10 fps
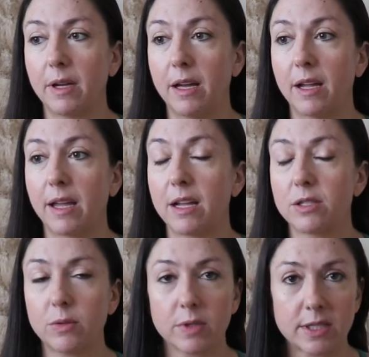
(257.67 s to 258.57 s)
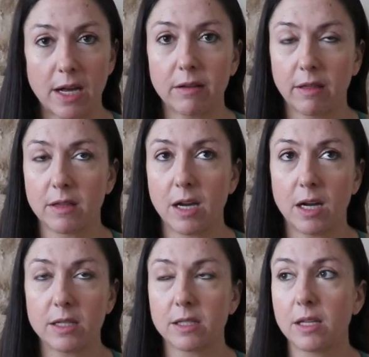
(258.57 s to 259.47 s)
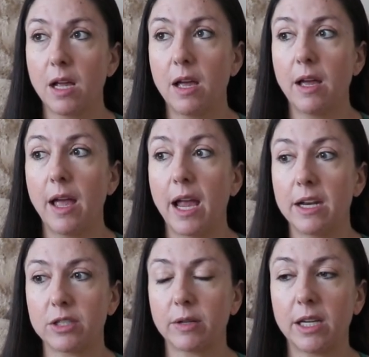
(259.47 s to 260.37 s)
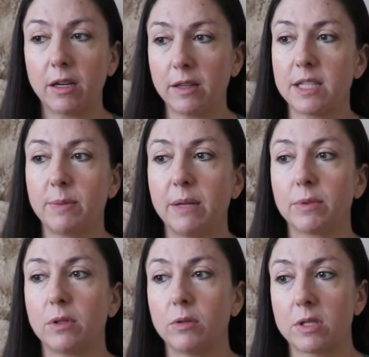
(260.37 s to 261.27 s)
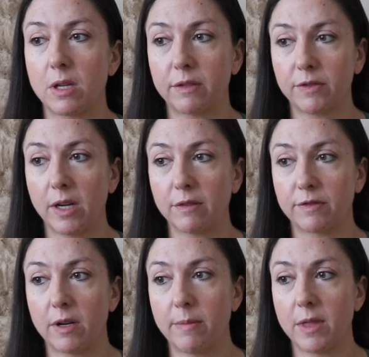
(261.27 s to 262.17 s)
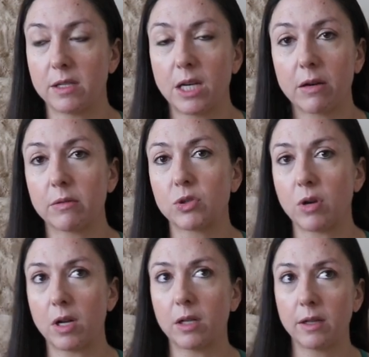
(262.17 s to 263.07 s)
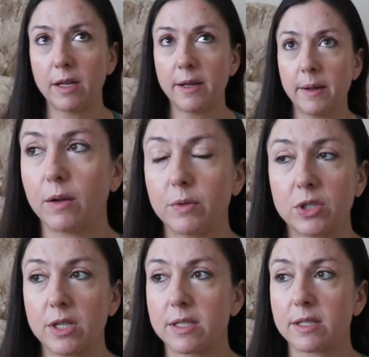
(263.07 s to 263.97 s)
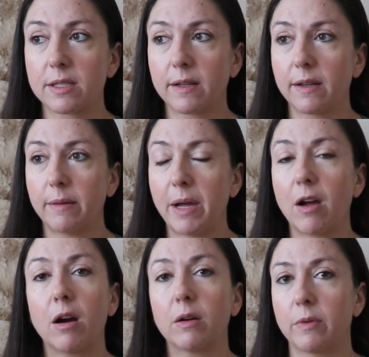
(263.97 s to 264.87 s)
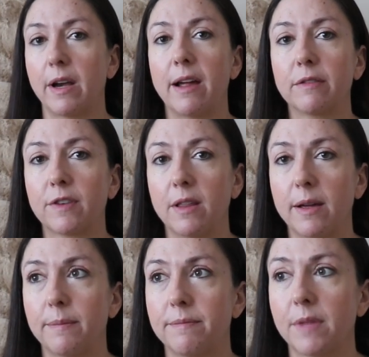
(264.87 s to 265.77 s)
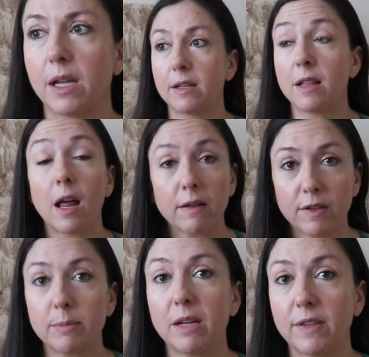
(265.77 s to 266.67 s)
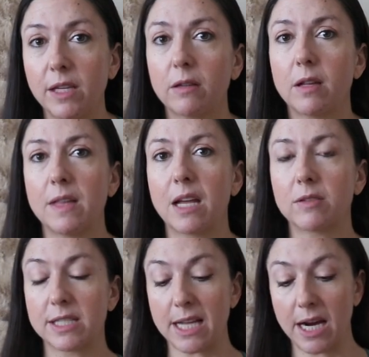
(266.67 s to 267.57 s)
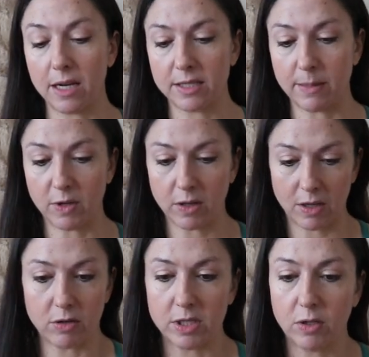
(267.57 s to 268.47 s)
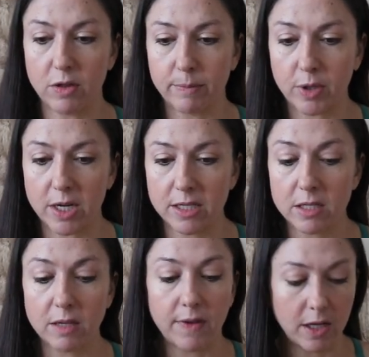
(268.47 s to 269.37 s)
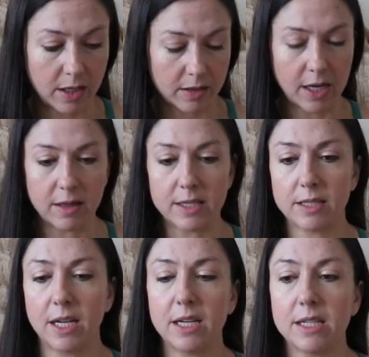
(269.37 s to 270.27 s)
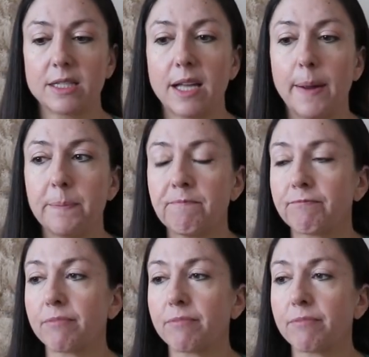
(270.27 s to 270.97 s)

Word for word: I had suicidal thoughts. And so hearing these people who are suffering from the steroid withdrawal, it was just my heart went out for them. A lot of them have healed on the other side. Some look like they're still in the process of healing, like this lady's son.